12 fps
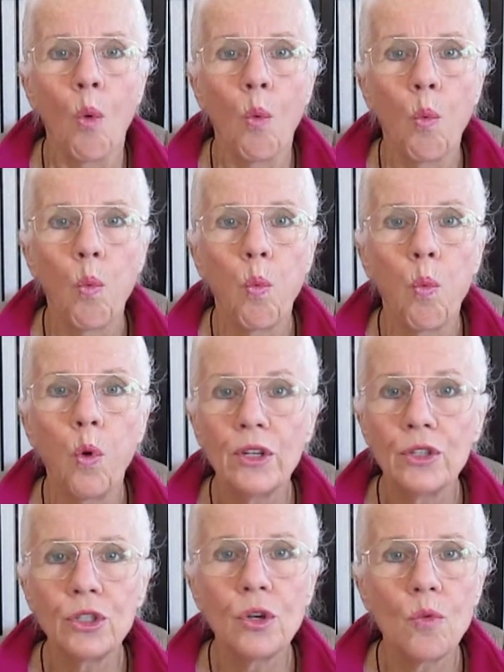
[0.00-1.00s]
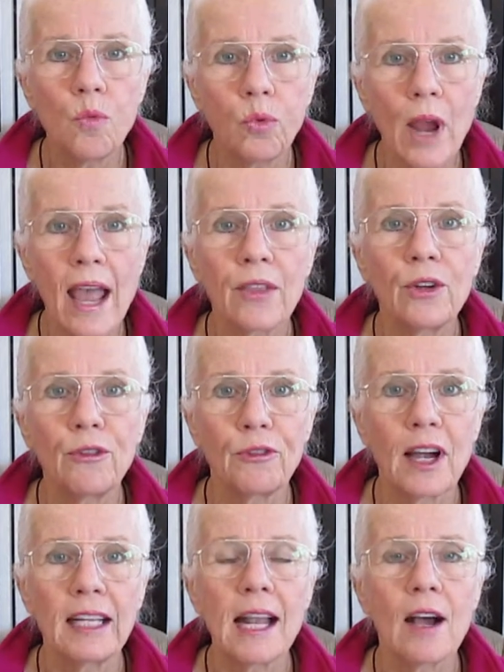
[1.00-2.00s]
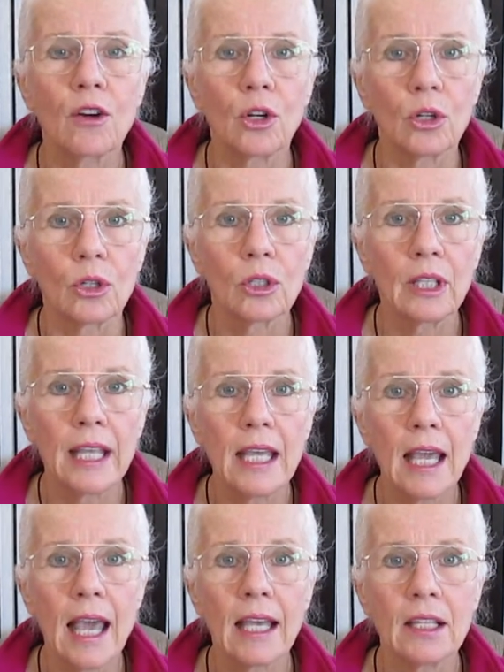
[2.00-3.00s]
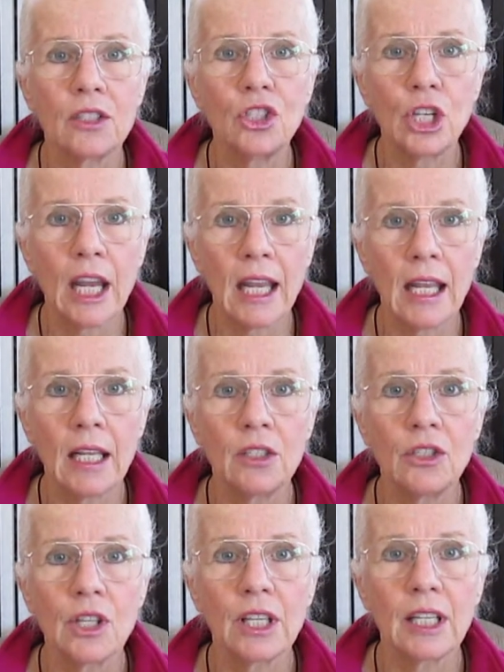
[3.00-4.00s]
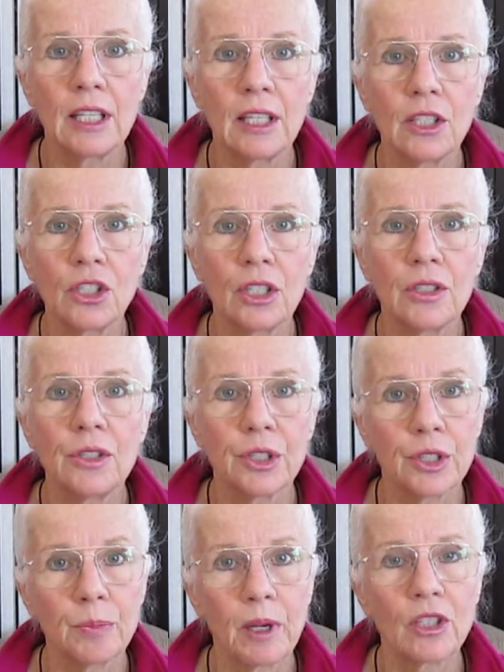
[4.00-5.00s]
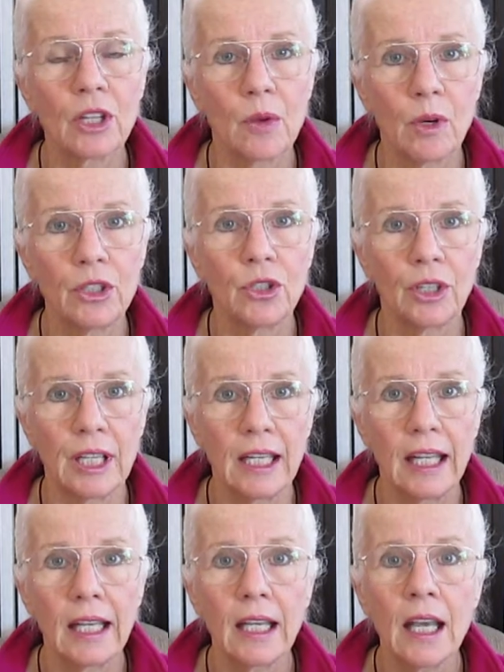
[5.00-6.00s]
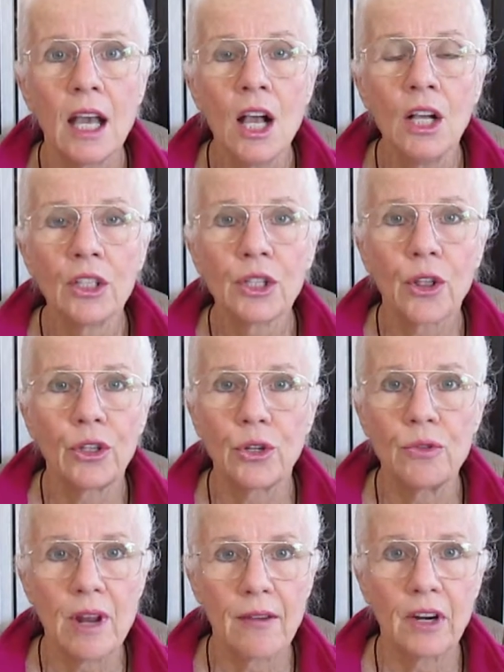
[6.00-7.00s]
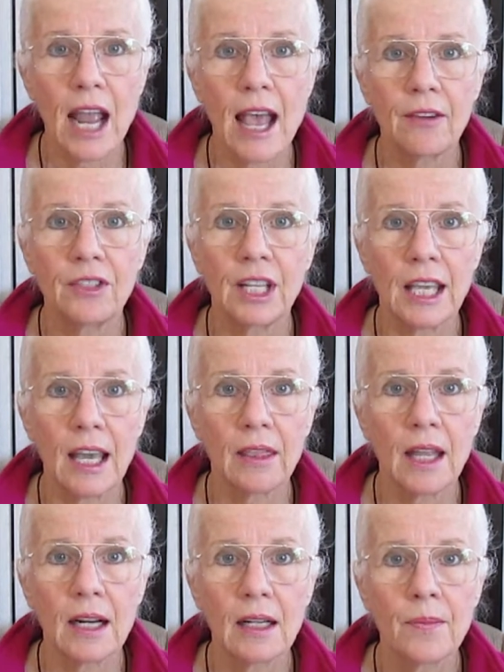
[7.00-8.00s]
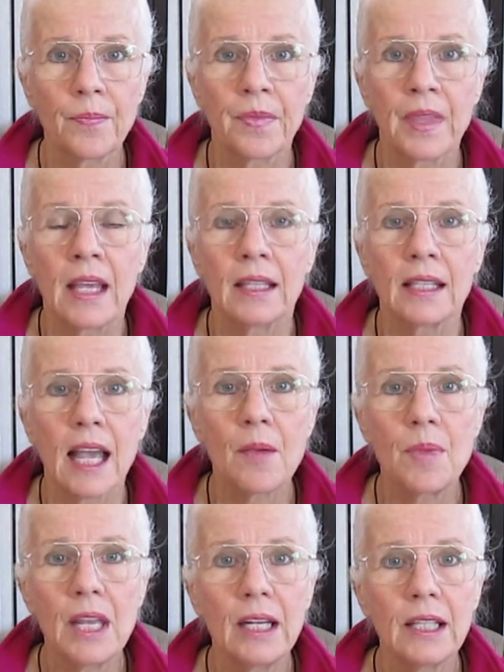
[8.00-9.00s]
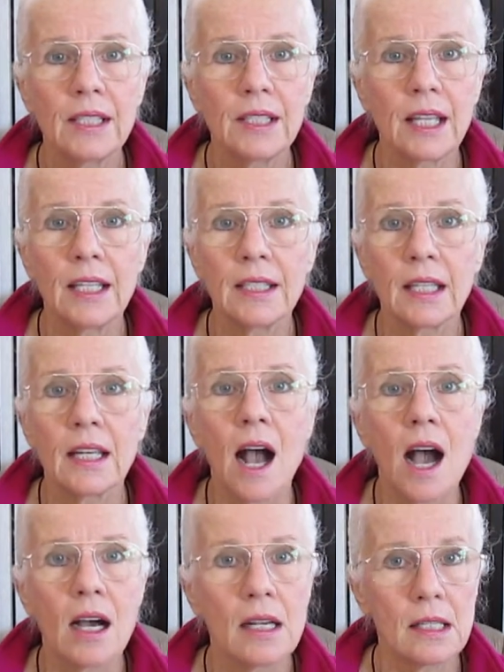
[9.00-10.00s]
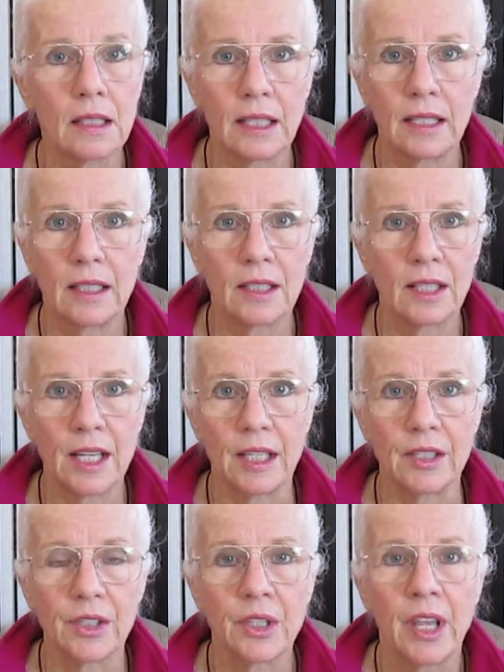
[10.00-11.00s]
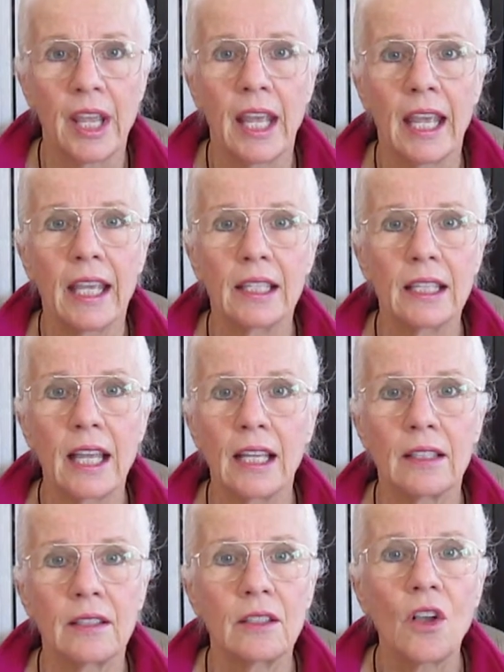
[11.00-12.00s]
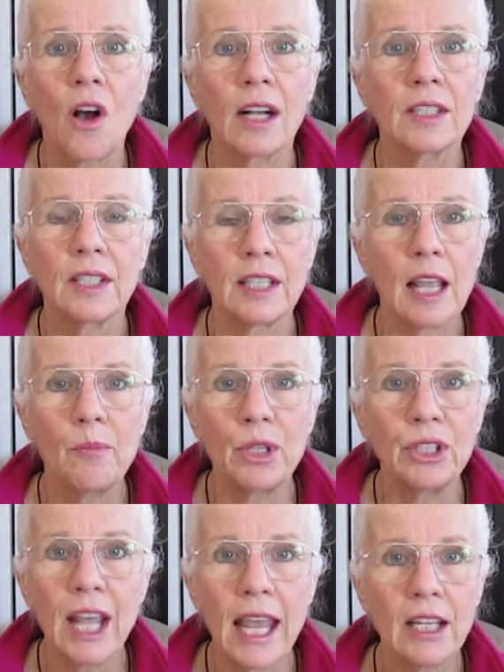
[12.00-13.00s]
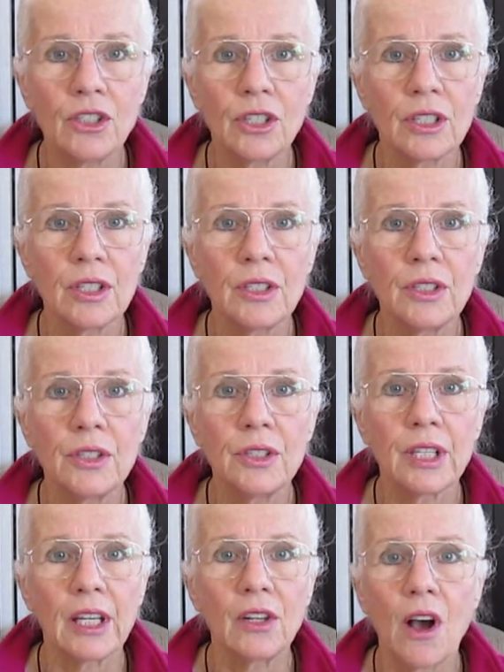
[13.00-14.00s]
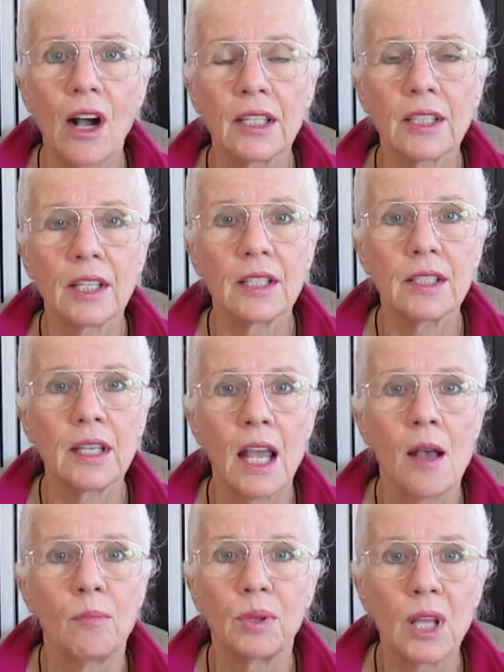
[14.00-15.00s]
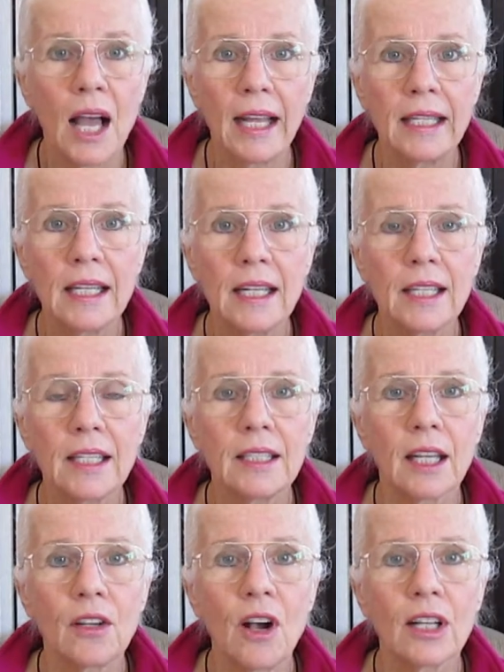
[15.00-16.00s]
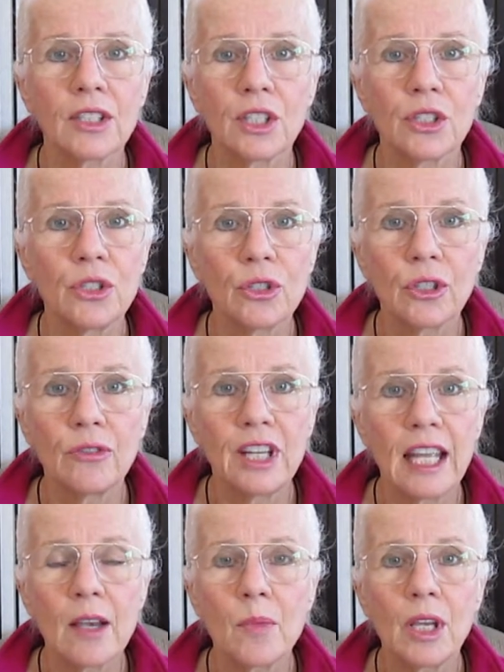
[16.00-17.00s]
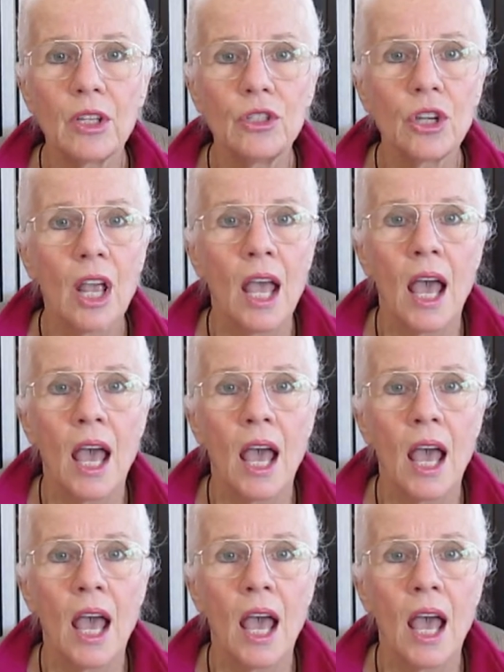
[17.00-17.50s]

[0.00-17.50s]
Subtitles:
wouldn't you rather find out early and change the conditions, especially what you're eating, so that you never have to get there? Diabetes is an ugly disease. It causes amputations, it causes blindness, it causes nerve damage.